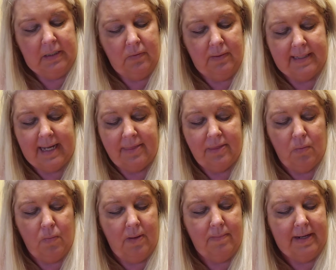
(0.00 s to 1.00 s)
You only got the
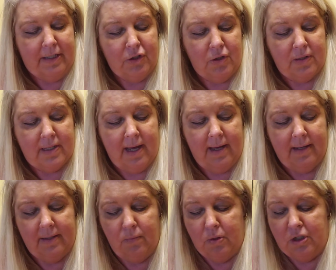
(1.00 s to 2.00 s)
one major
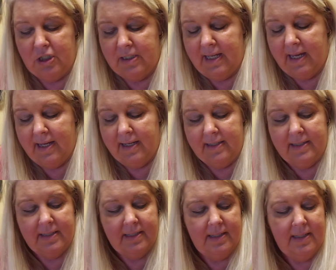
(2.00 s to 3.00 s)
arcana, which
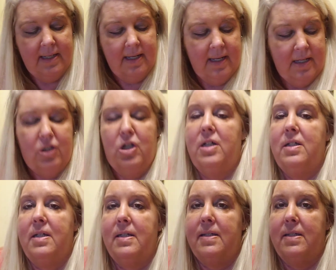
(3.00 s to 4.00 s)
says
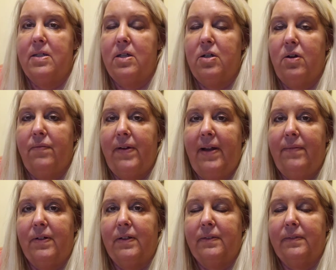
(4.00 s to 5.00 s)
justice is in your
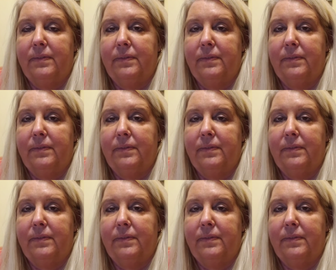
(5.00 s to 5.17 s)
favor.